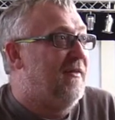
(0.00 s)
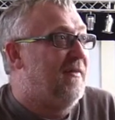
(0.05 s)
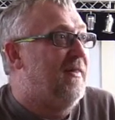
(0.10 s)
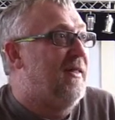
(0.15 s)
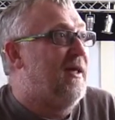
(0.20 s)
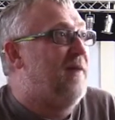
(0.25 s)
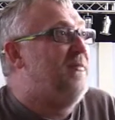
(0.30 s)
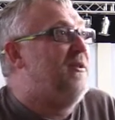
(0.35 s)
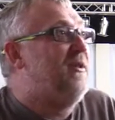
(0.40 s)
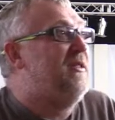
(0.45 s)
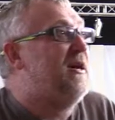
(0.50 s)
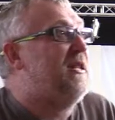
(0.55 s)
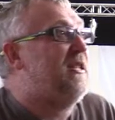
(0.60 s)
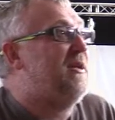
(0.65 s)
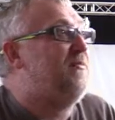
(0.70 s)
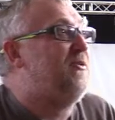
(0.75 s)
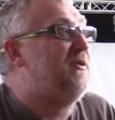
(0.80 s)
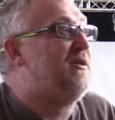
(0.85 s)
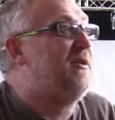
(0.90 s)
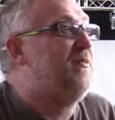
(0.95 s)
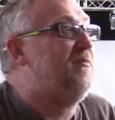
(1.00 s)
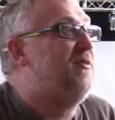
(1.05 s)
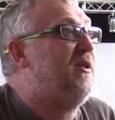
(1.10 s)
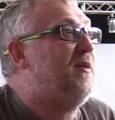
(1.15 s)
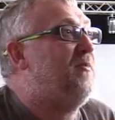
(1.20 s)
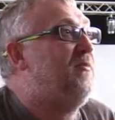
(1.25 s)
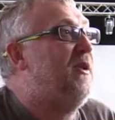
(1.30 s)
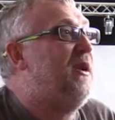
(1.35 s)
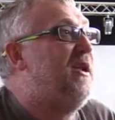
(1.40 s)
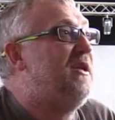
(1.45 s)
Then there will be no
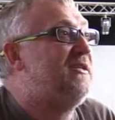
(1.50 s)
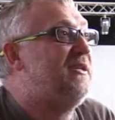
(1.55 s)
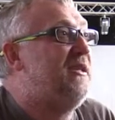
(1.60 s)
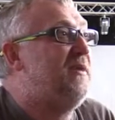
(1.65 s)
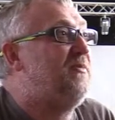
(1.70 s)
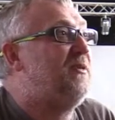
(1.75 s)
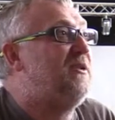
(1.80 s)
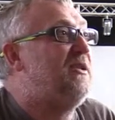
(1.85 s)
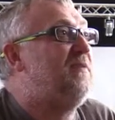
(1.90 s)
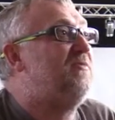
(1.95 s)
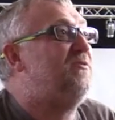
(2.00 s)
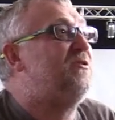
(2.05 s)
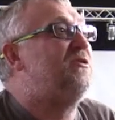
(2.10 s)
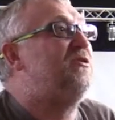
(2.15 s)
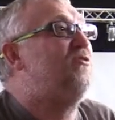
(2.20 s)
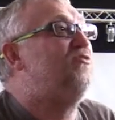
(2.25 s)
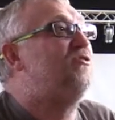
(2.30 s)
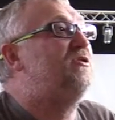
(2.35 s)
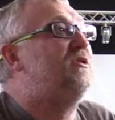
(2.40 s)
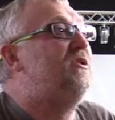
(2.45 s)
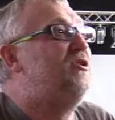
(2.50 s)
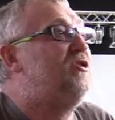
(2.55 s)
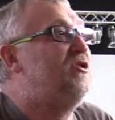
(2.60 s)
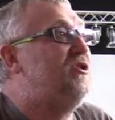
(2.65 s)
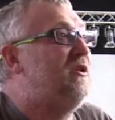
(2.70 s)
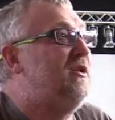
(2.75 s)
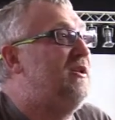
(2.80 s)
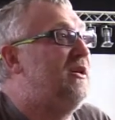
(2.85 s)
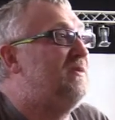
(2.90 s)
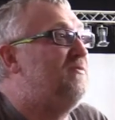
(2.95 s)
sick desire to make people
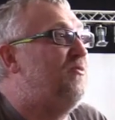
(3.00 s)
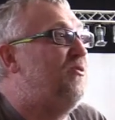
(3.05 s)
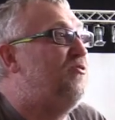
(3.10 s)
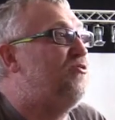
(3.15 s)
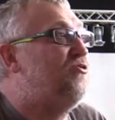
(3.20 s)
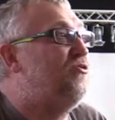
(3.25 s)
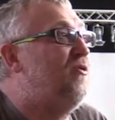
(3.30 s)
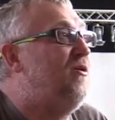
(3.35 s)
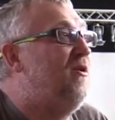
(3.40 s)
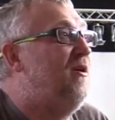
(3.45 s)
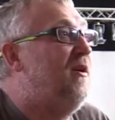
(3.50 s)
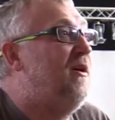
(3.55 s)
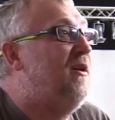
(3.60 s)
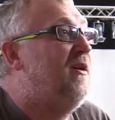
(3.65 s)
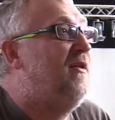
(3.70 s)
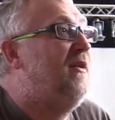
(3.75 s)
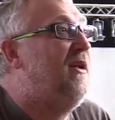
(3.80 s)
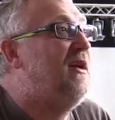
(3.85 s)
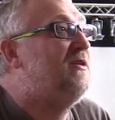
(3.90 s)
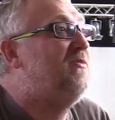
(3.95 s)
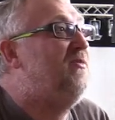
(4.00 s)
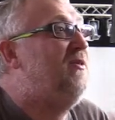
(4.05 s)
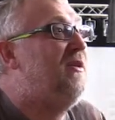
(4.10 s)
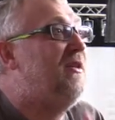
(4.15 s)
pay attention to us.